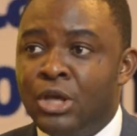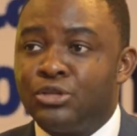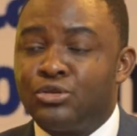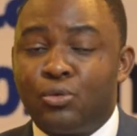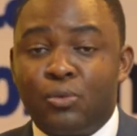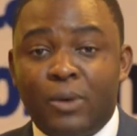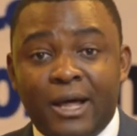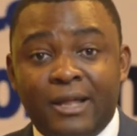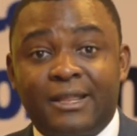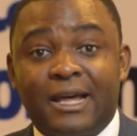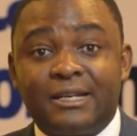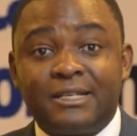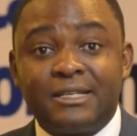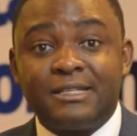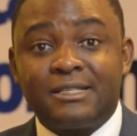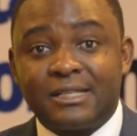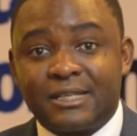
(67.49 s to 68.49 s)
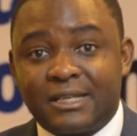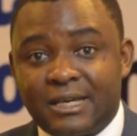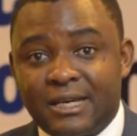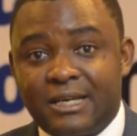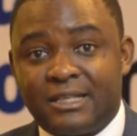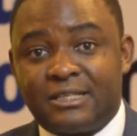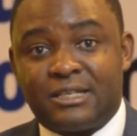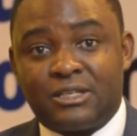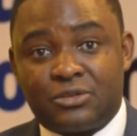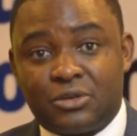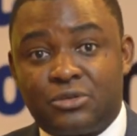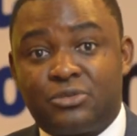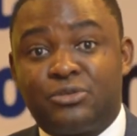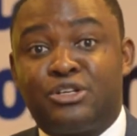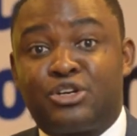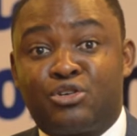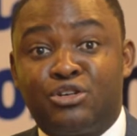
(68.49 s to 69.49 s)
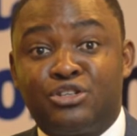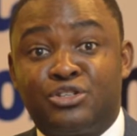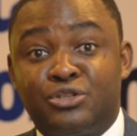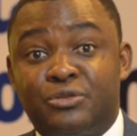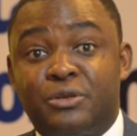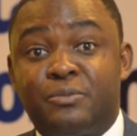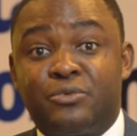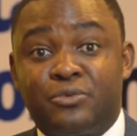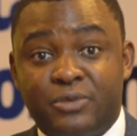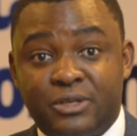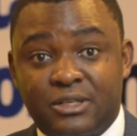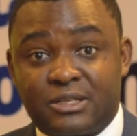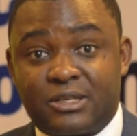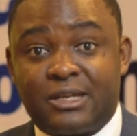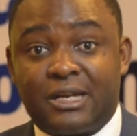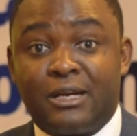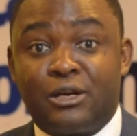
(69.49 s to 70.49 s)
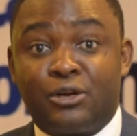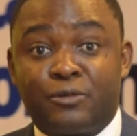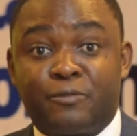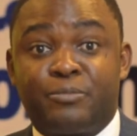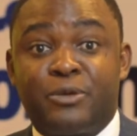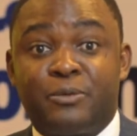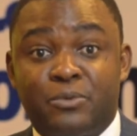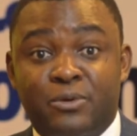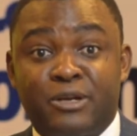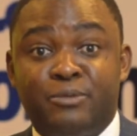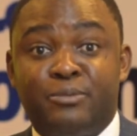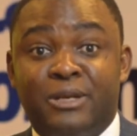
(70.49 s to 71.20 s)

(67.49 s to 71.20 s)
So while that is the case, there's also the considerable risk that a lot of people can be